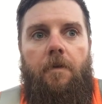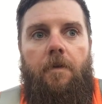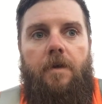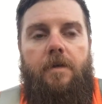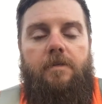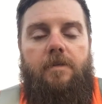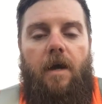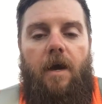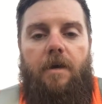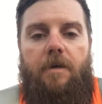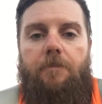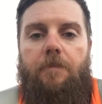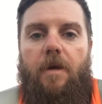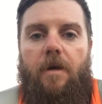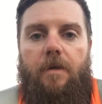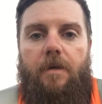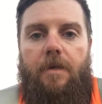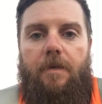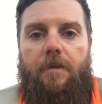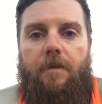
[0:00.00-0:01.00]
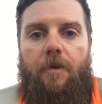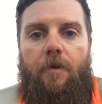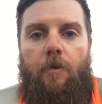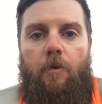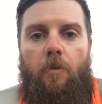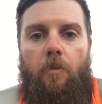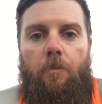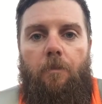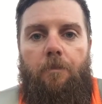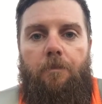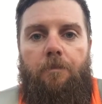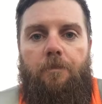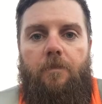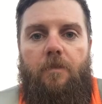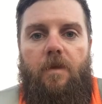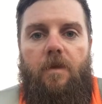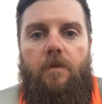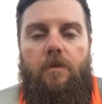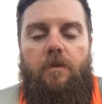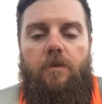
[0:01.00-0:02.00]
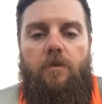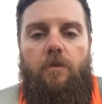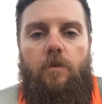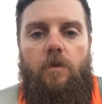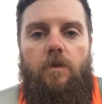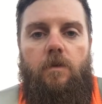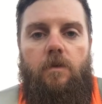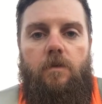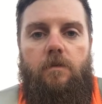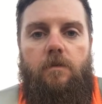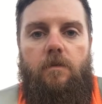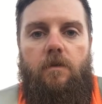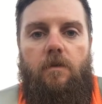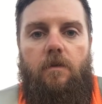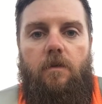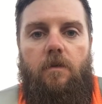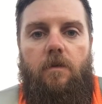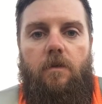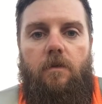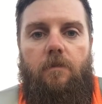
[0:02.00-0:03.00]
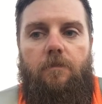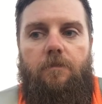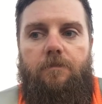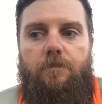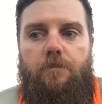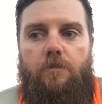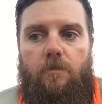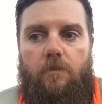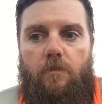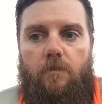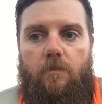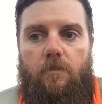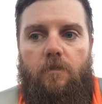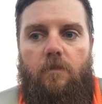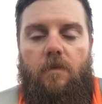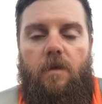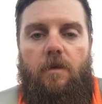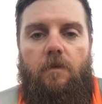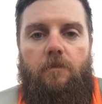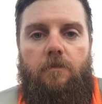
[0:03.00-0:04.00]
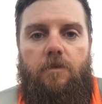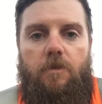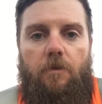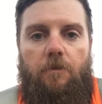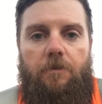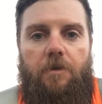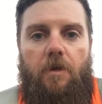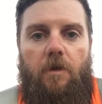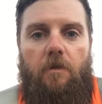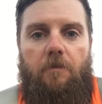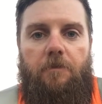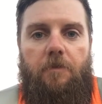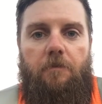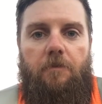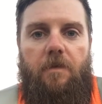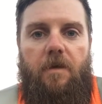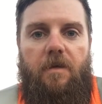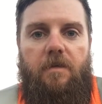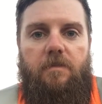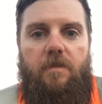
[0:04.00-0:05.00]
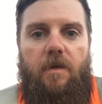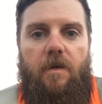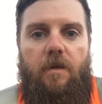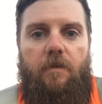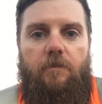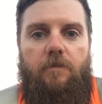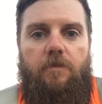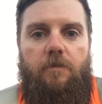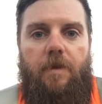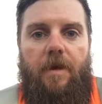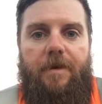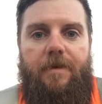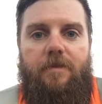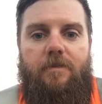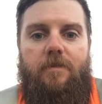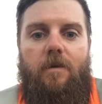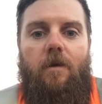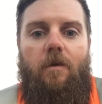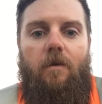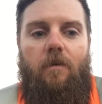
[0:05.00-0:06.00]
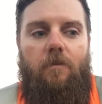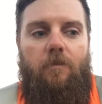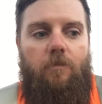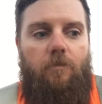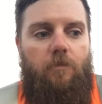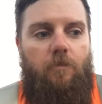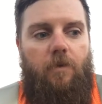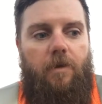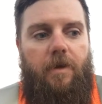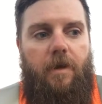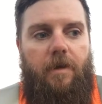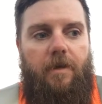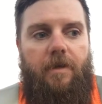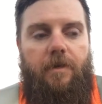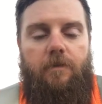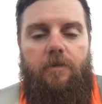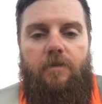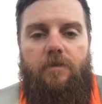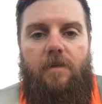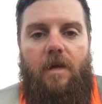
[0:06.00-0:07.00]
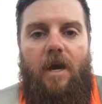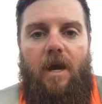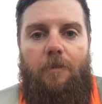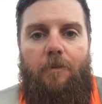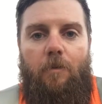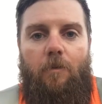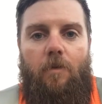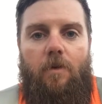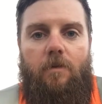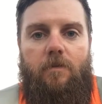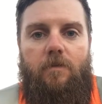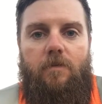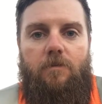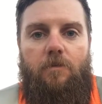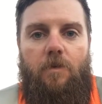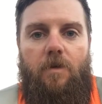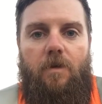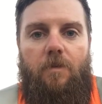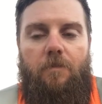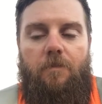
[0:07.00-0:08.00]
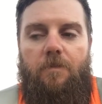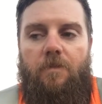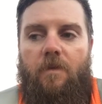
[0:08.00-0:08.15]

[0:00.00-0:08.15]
Excited about getting home, getting in the woods, and uh, you know, showing y'all a few things there with some hands-on. We're kind of killing time at work this week.